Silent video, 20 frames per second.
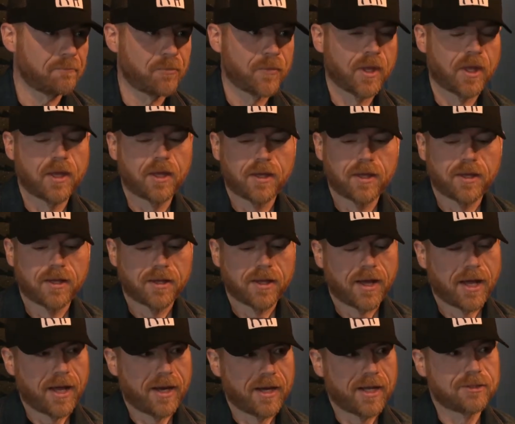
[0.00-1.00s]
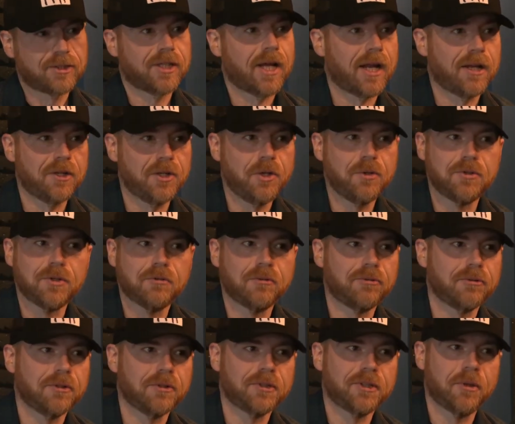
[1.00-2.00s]
yeah. yeah and I decided to use it
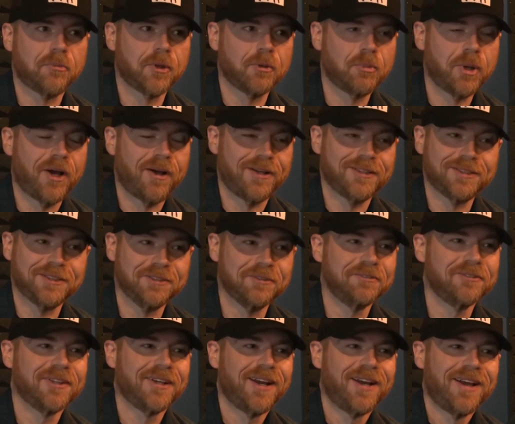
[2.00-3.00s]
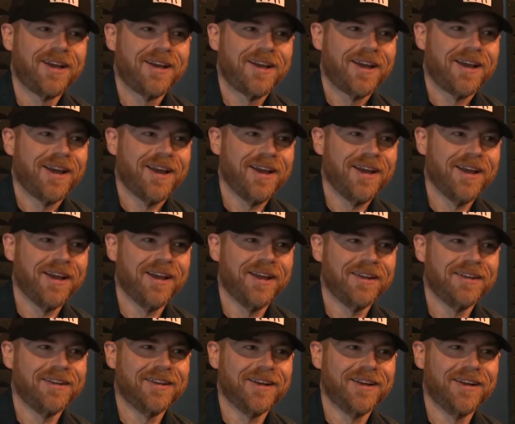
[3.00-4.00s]
for something positive.
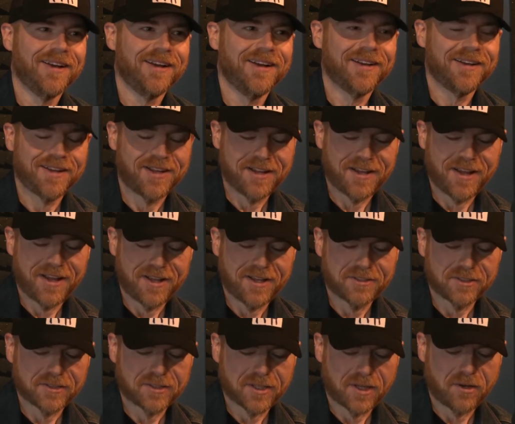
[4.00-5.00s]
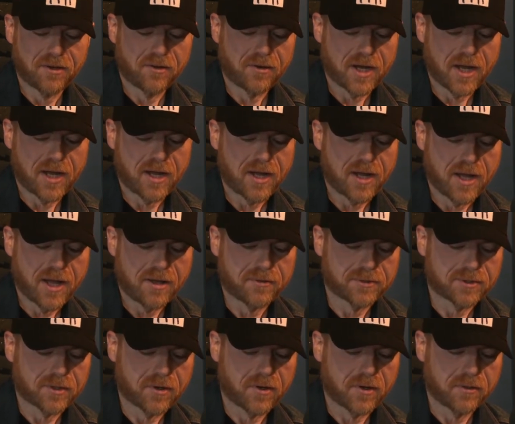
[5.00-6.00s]
And uh, that's good, man. So I, I've
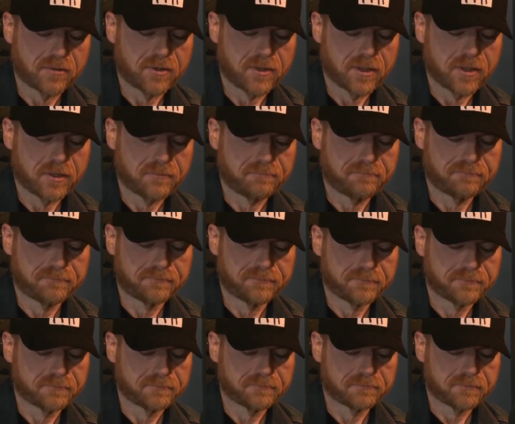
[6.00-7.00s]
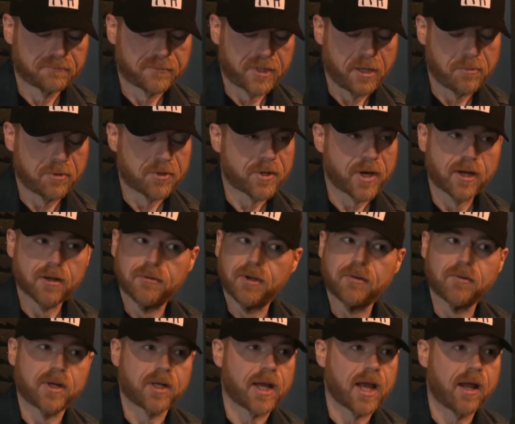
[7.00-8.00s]
started uh, keeping track of
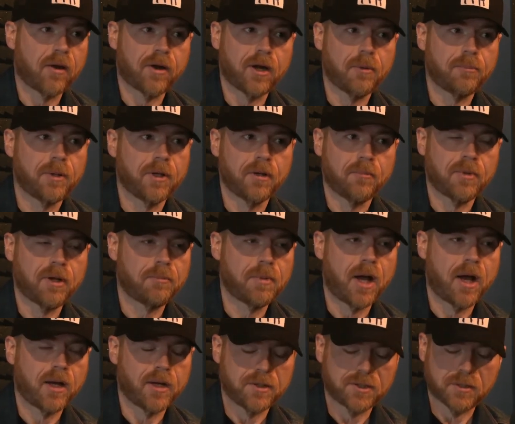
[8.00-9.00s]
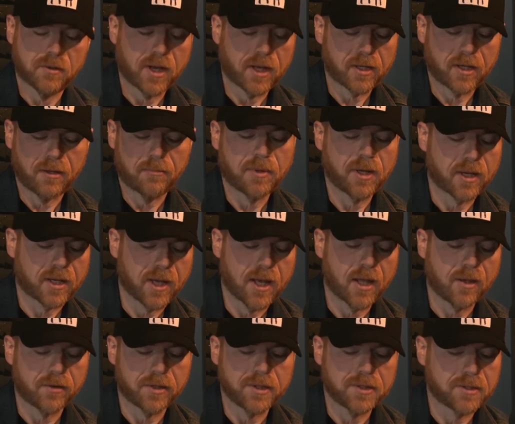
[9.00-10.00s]
every calorie I put in my body. So I kept my
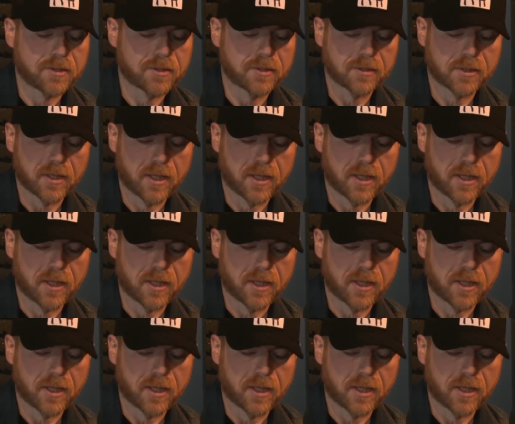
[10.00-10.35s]
calories.